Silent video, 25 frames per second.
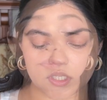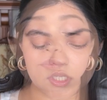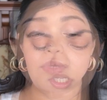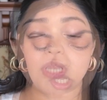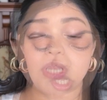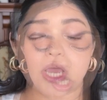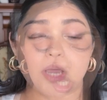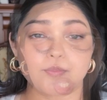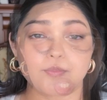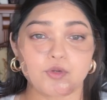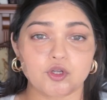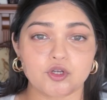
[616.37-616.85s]

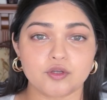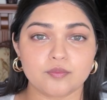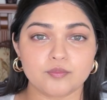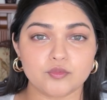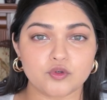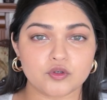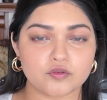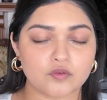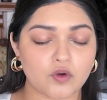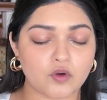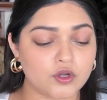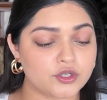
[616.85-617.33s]
Now I'm going to
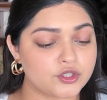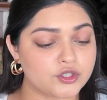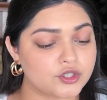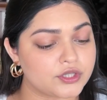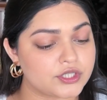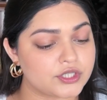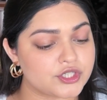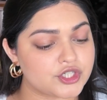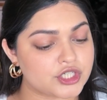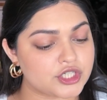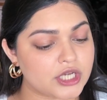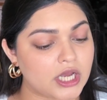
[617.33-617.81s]
move on to
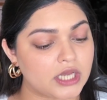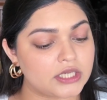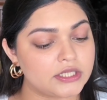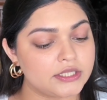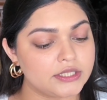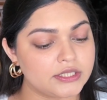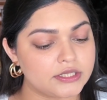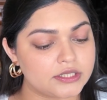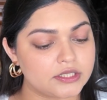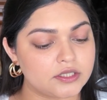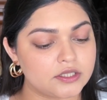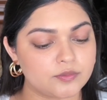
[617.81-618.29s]
the
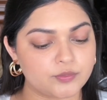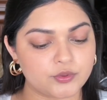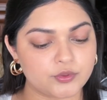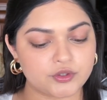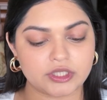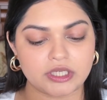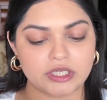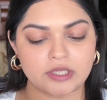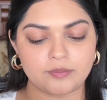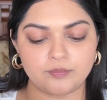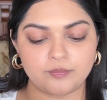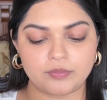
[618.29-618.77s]
Charlotte
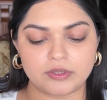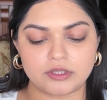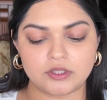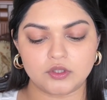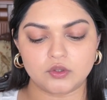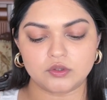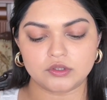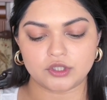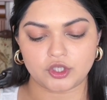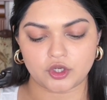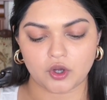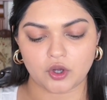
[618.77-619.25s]
Tilbury
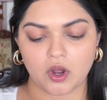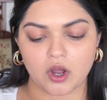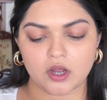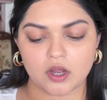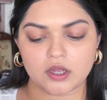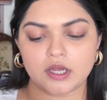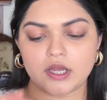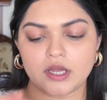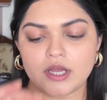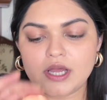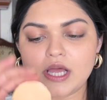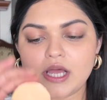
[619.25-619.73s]
Pillow
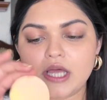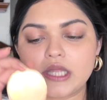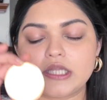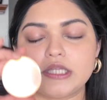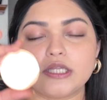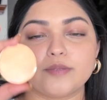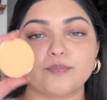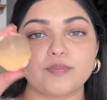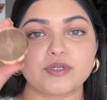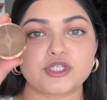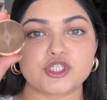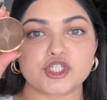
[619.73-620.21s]
Talk
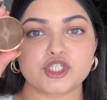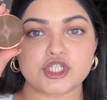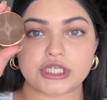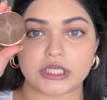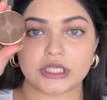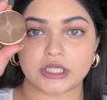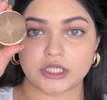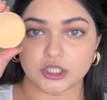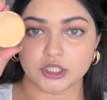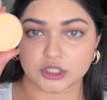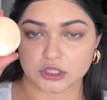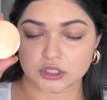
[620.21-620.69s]
Lip and
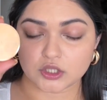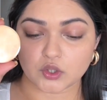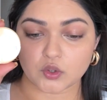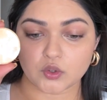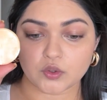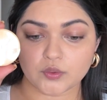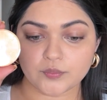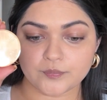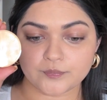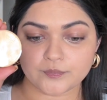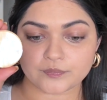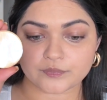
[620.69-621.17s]
Cheek
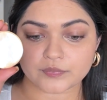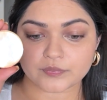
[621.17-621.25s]
Glow,